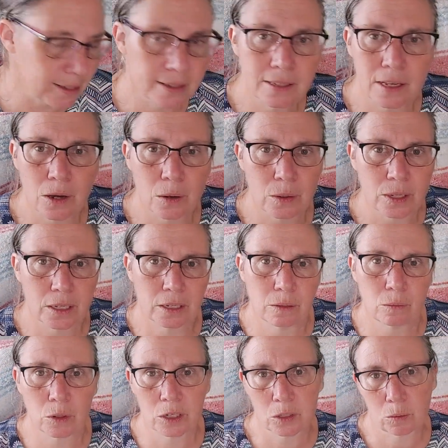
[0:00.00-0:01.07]
so it
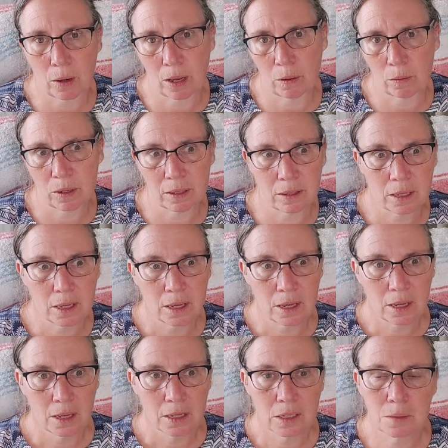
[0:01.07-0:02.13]
works well with
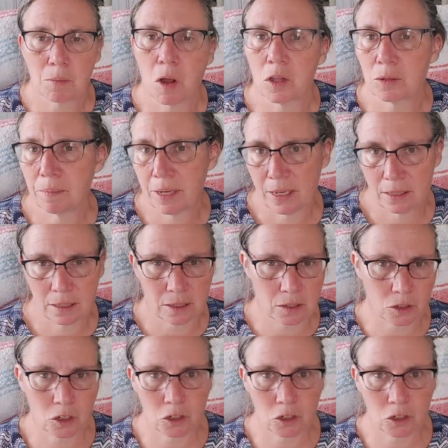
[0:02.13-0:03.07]
smaller pieces or